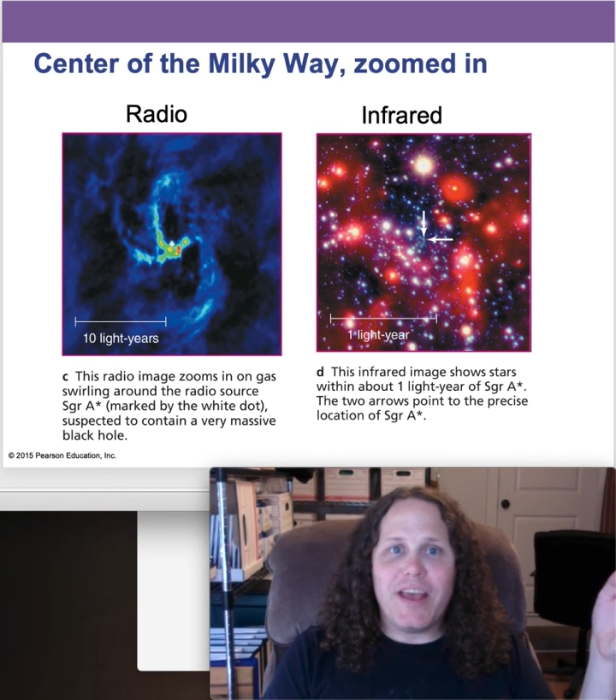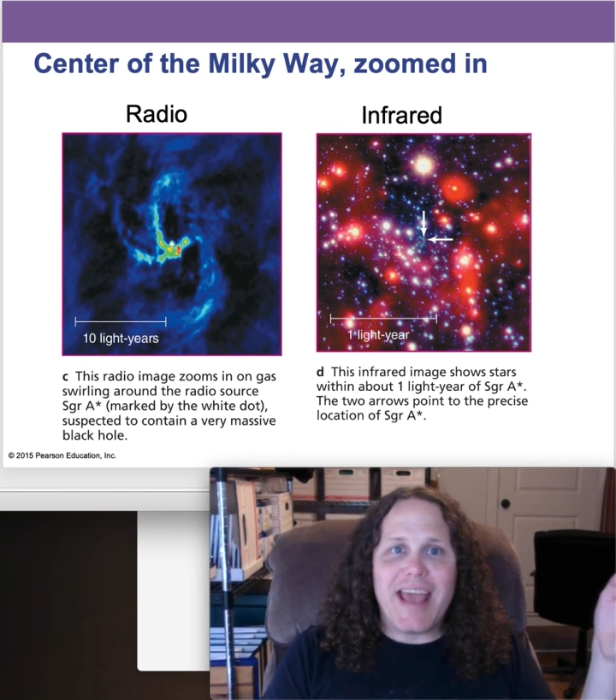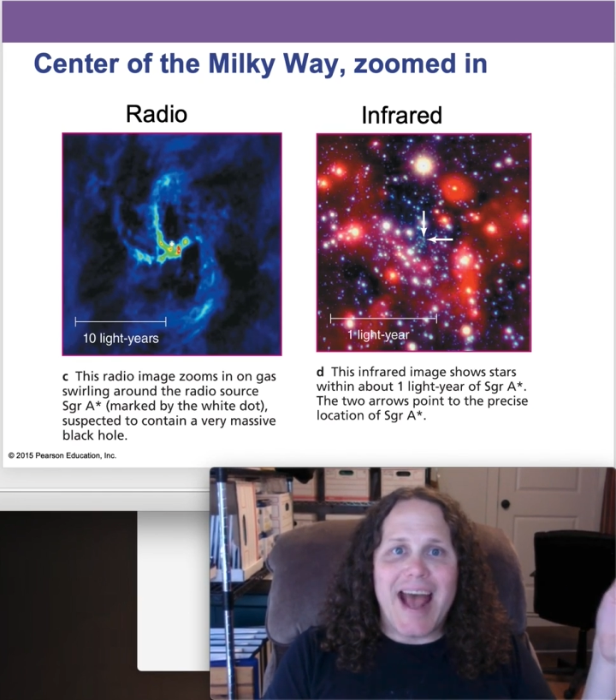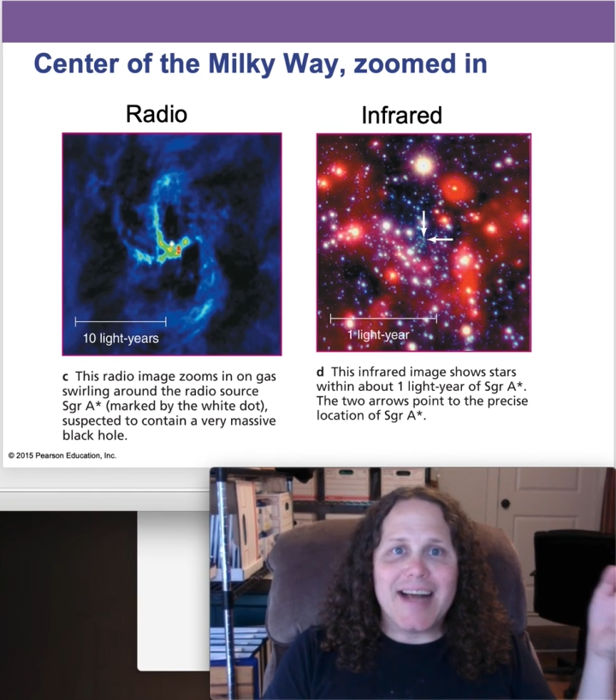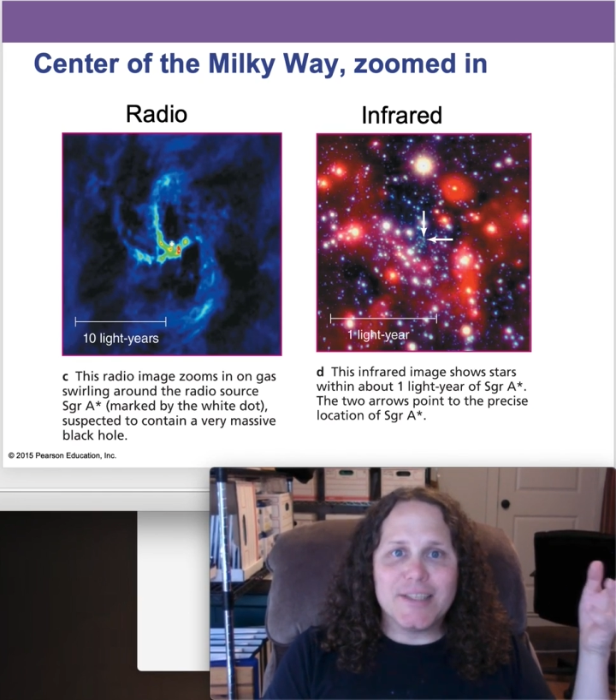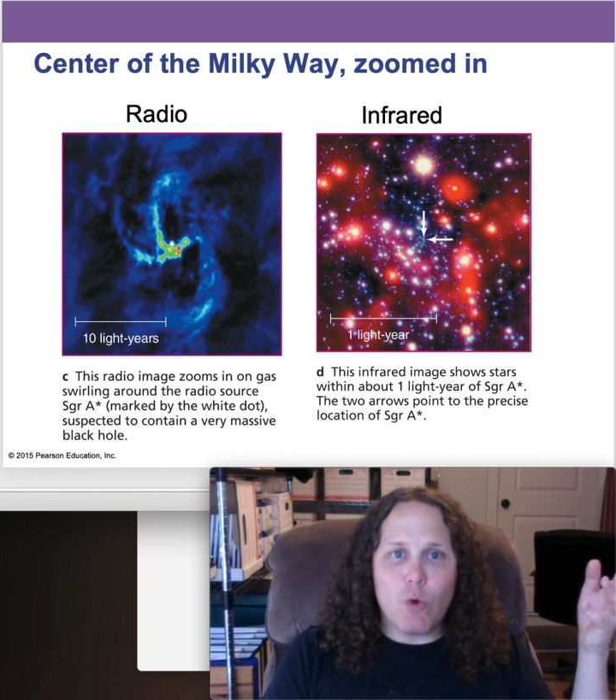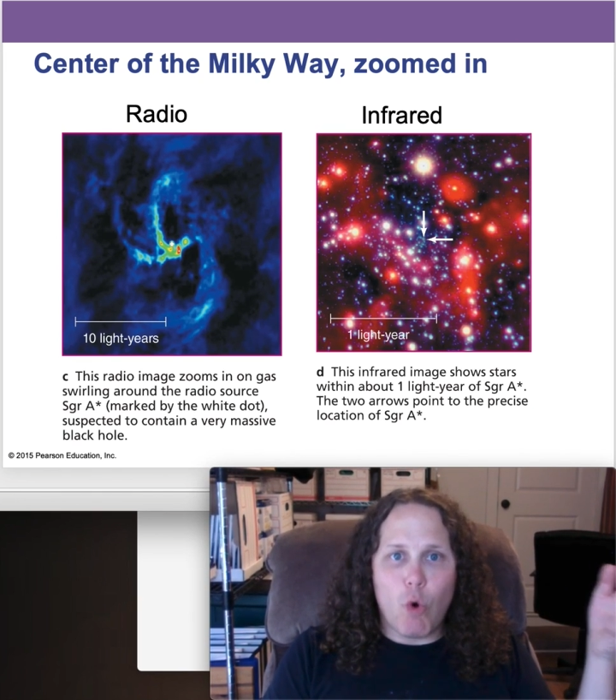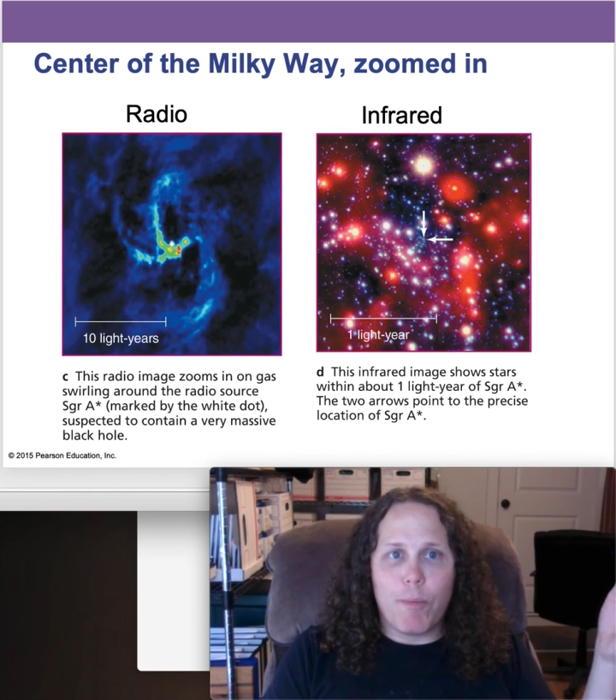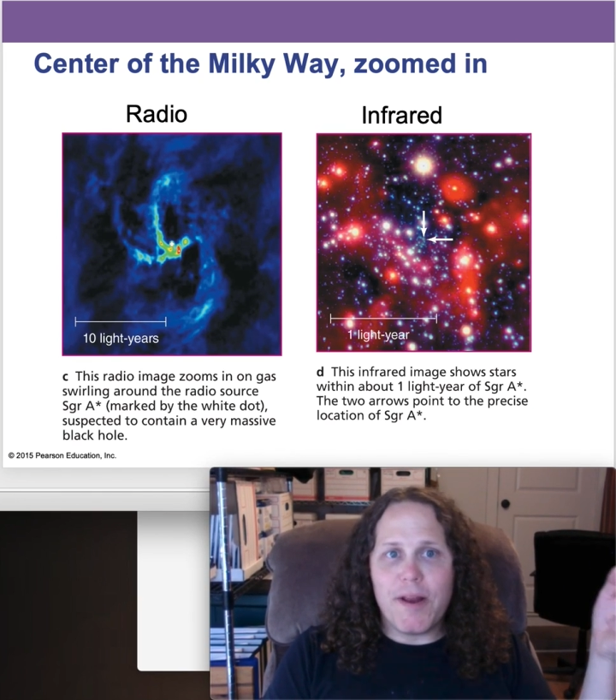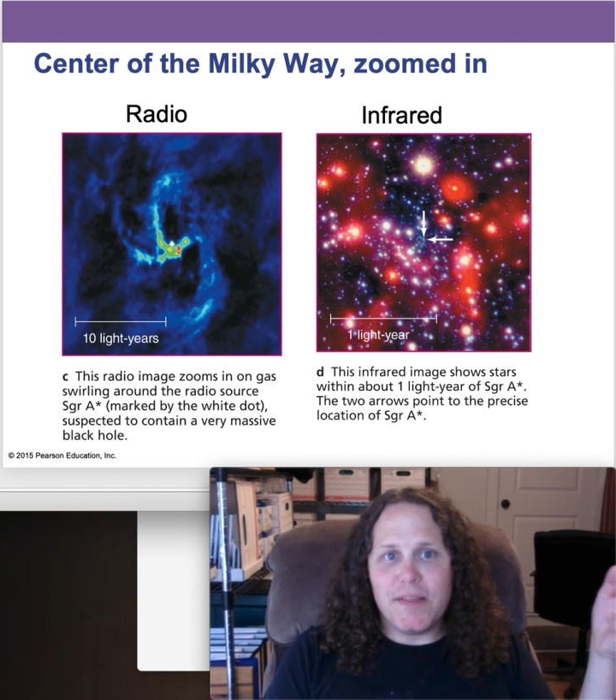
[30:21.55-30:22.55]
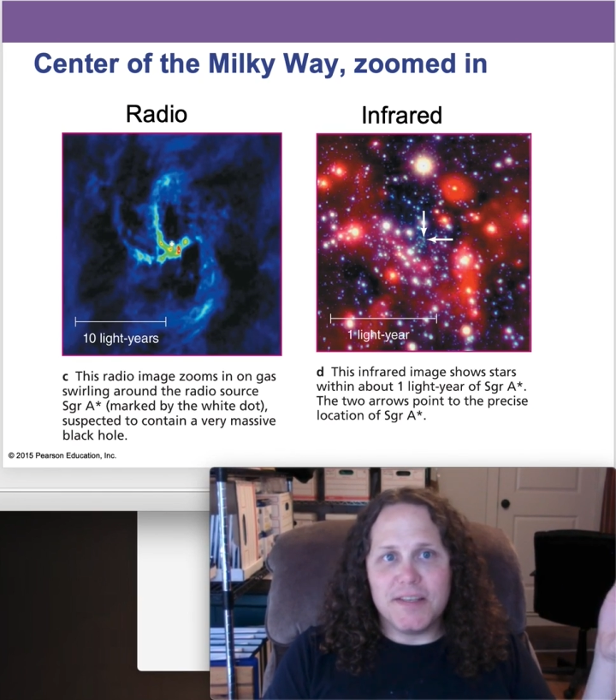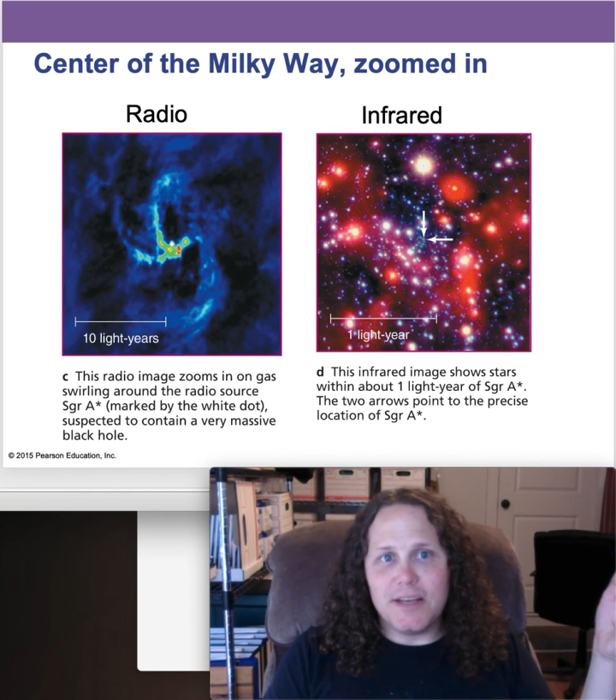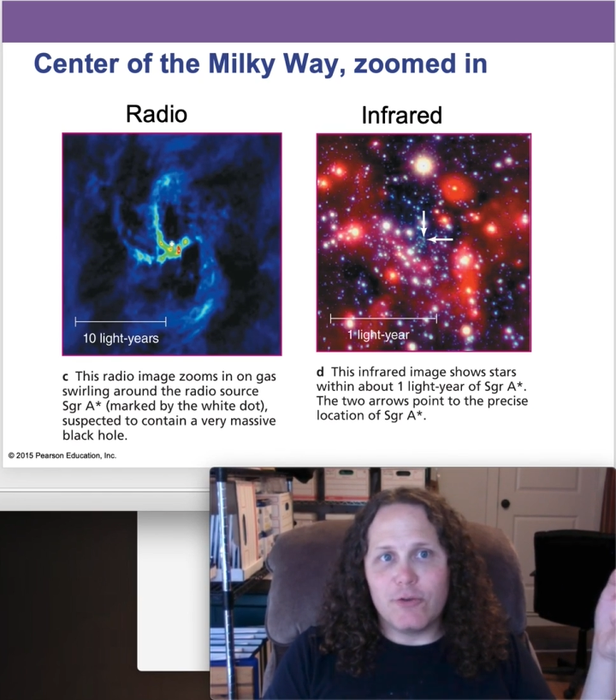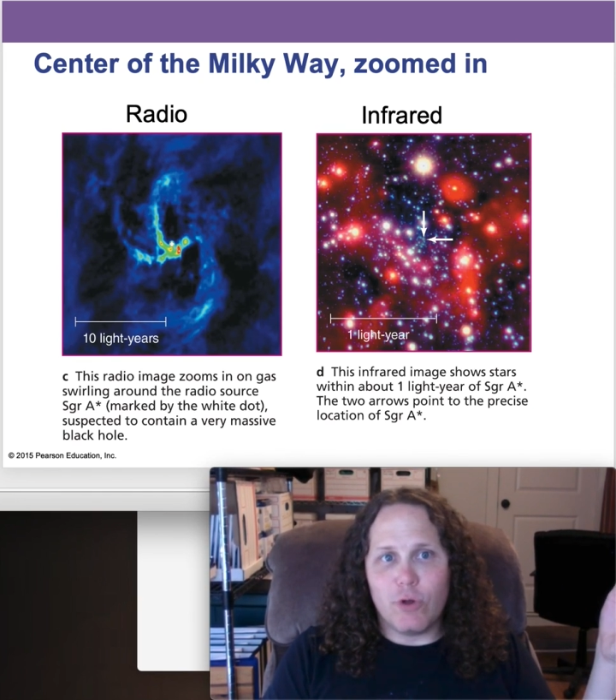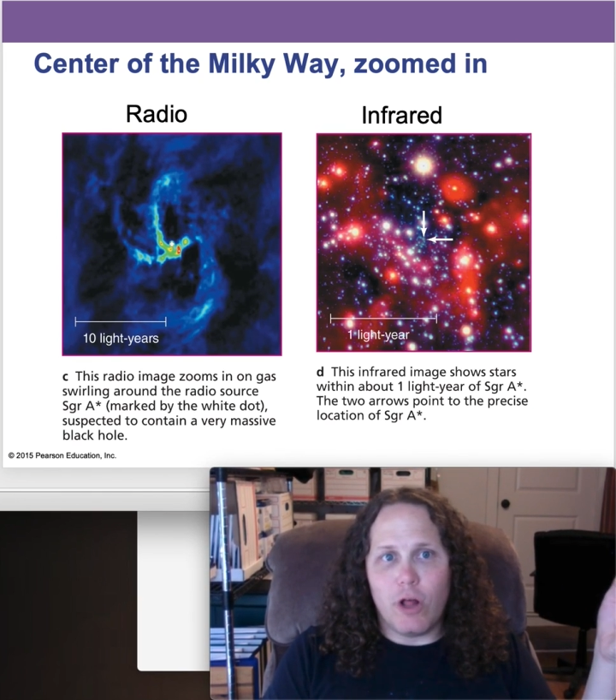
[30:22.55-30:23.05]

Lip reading: gas orbiting the central